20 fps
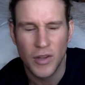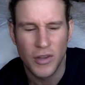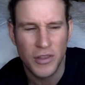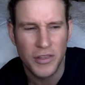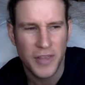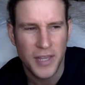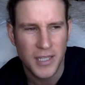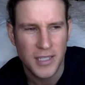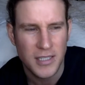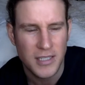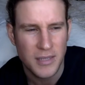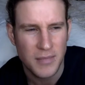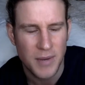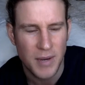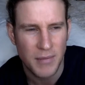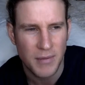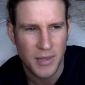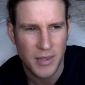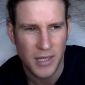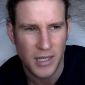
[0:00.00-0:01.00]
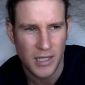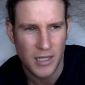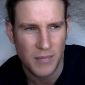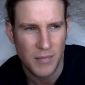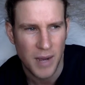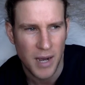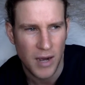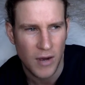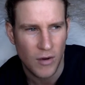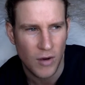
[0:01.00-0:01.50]
other things to maybe think
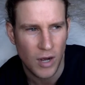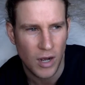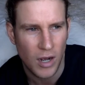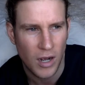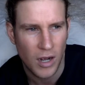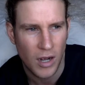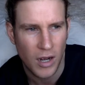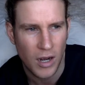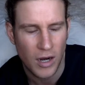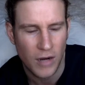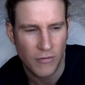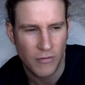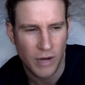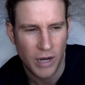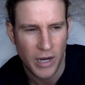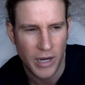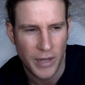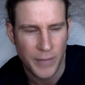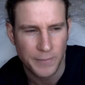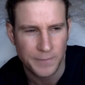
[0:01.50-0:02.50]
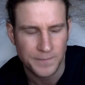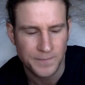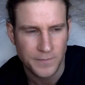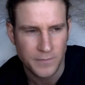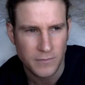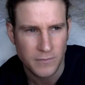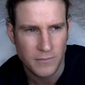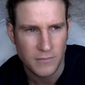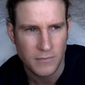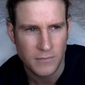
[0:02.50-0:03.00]
about are um,
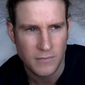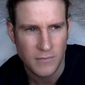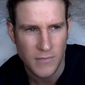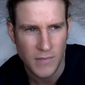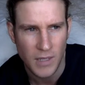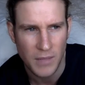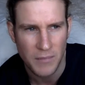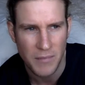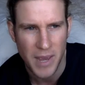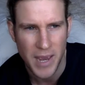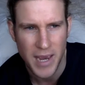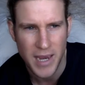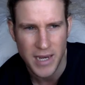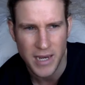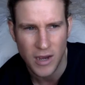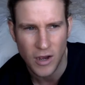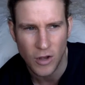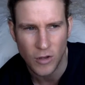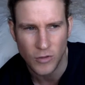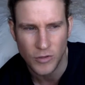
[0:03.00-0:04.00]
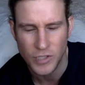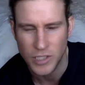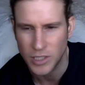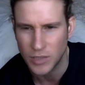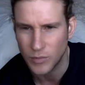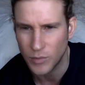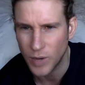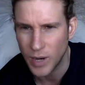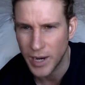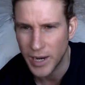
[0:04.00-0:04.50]
that may alter
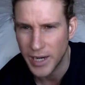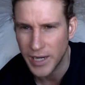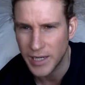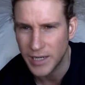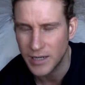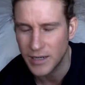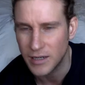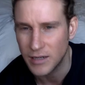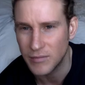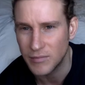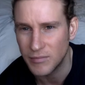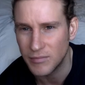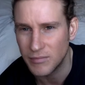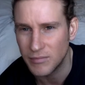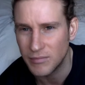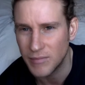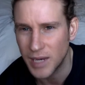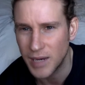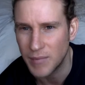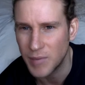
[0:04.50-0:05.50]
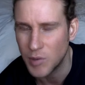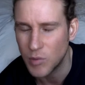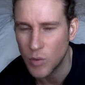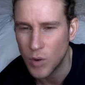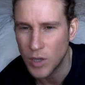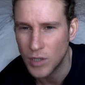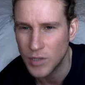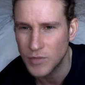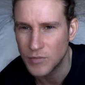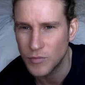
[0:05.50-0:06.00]
your weight. Uh, maybe
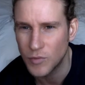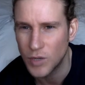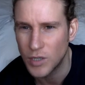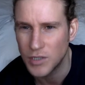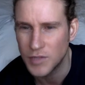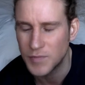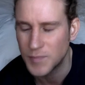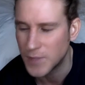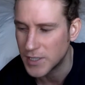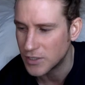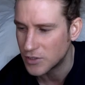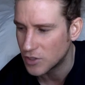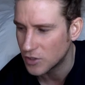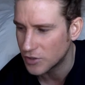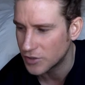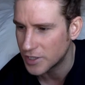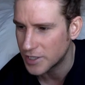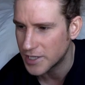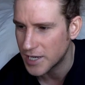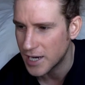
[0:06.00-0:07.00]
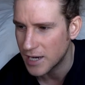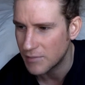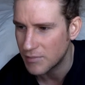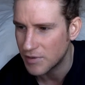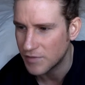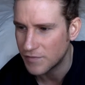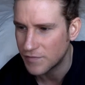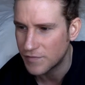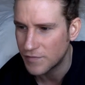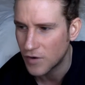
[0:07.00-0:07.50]
what what's been done the day
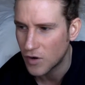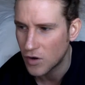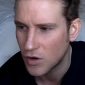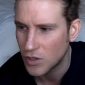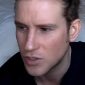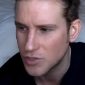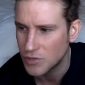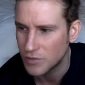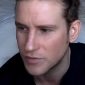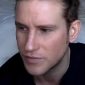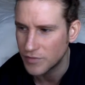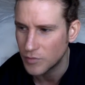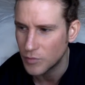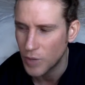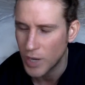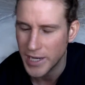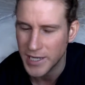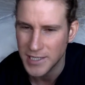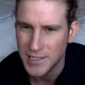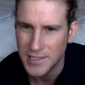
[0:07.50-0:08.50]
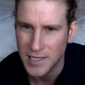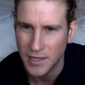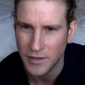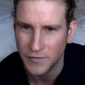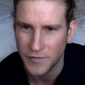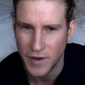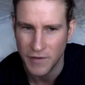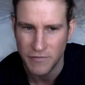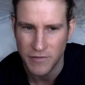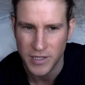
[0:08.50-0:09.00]
before. So if you're weighing
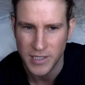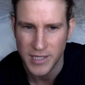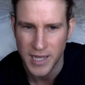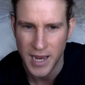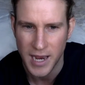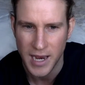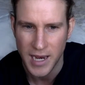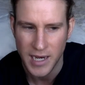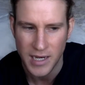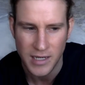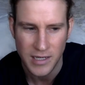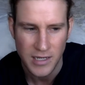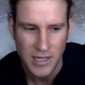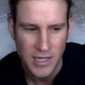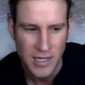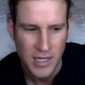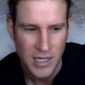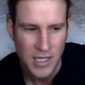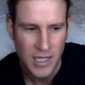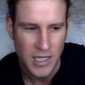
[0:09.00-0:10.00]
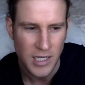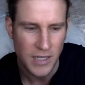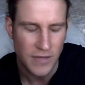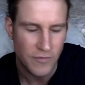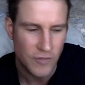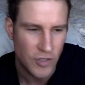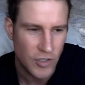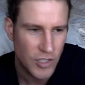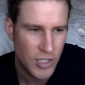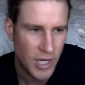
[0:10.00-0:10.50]
yourself every day and
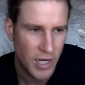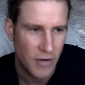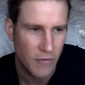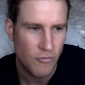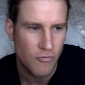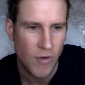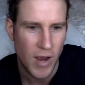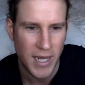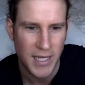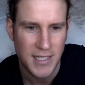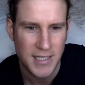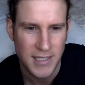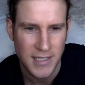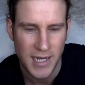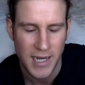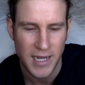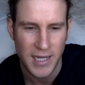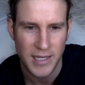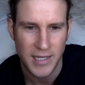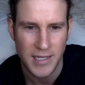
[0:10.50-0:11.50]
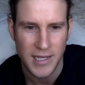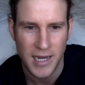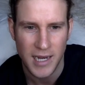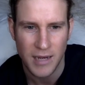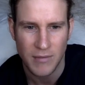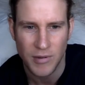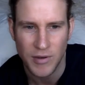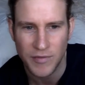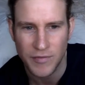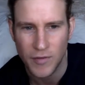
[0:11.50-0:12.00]
you've just had a rest day the
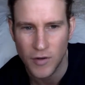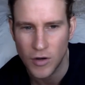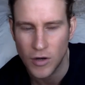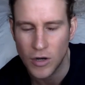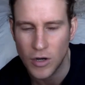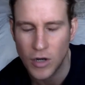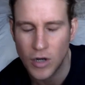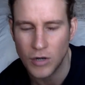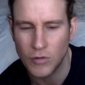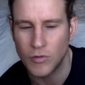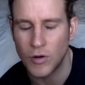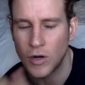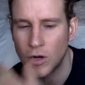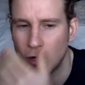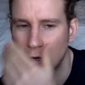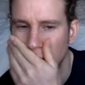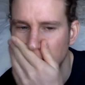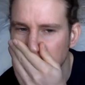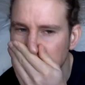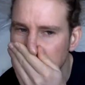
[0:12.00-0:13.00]
day before, or